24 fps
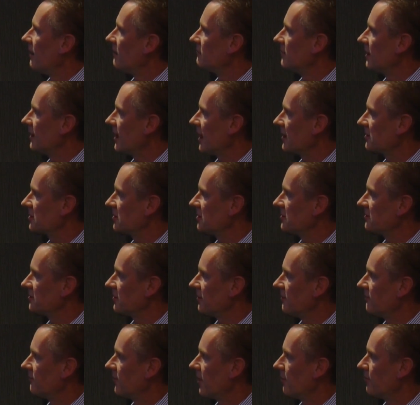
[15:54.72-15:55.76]
Reductions
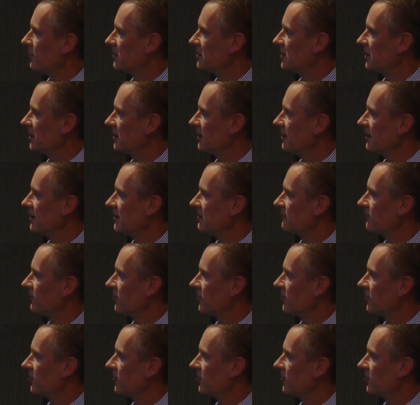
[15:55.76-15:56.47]
of particularly this